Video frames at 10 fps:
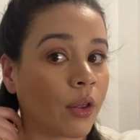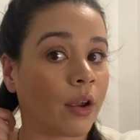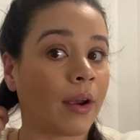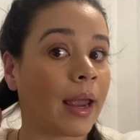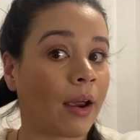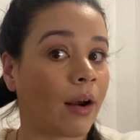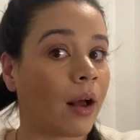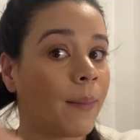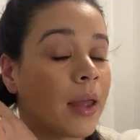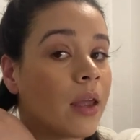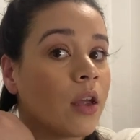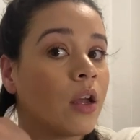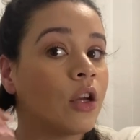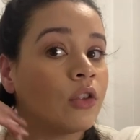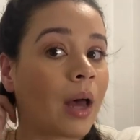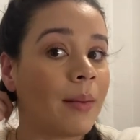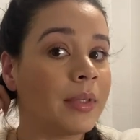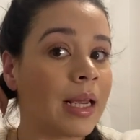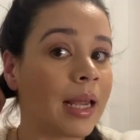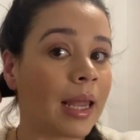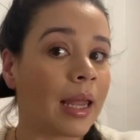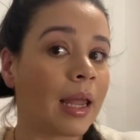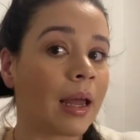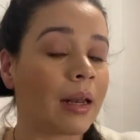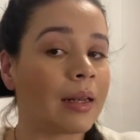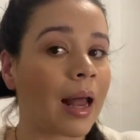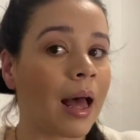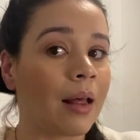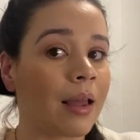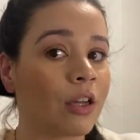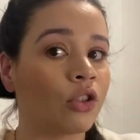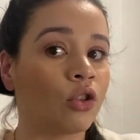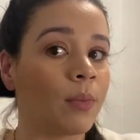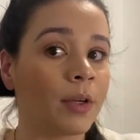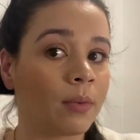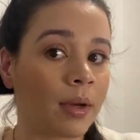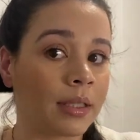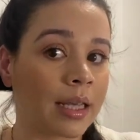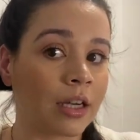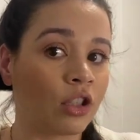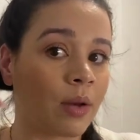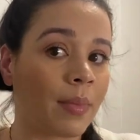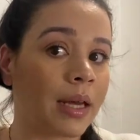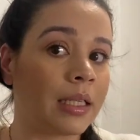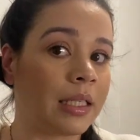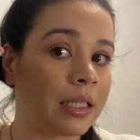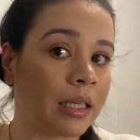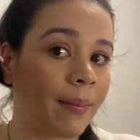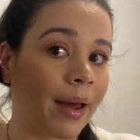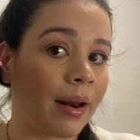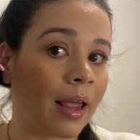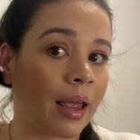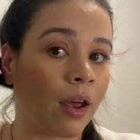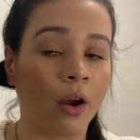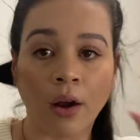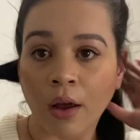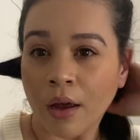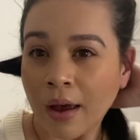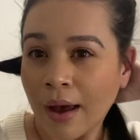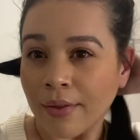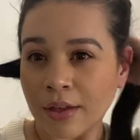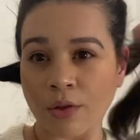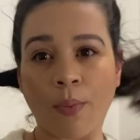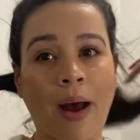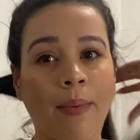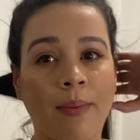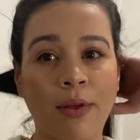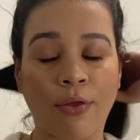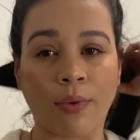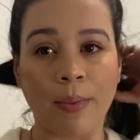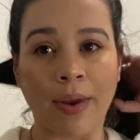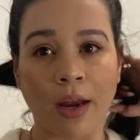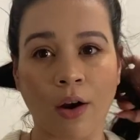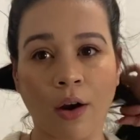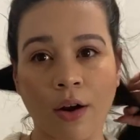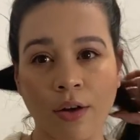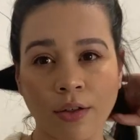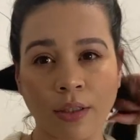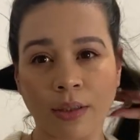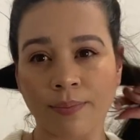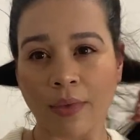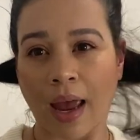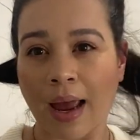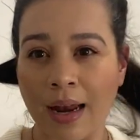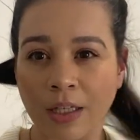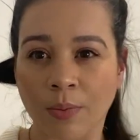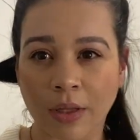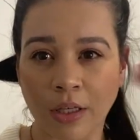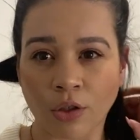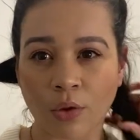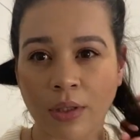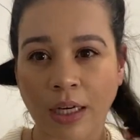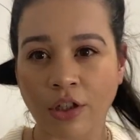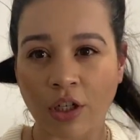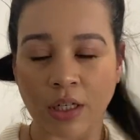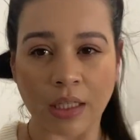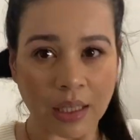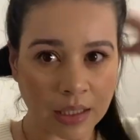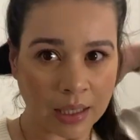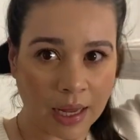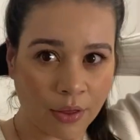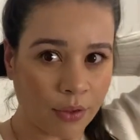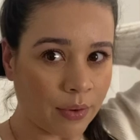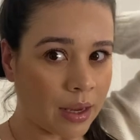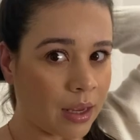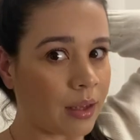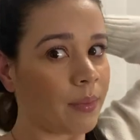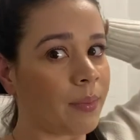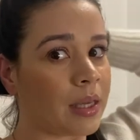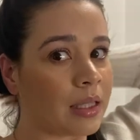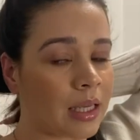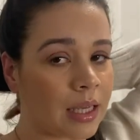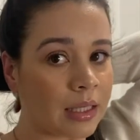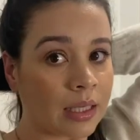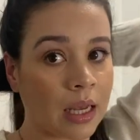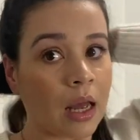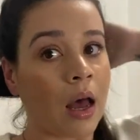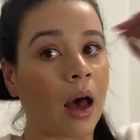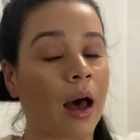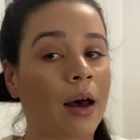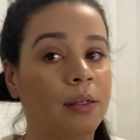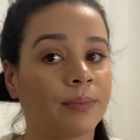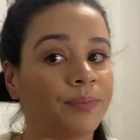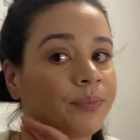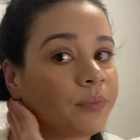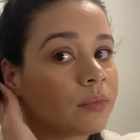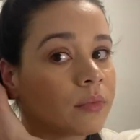your hair up. So I'm taking not like a super small section, but a decent amount of hair this will probably be three pin curls. I kind of split the two sections into like three pieces. Um,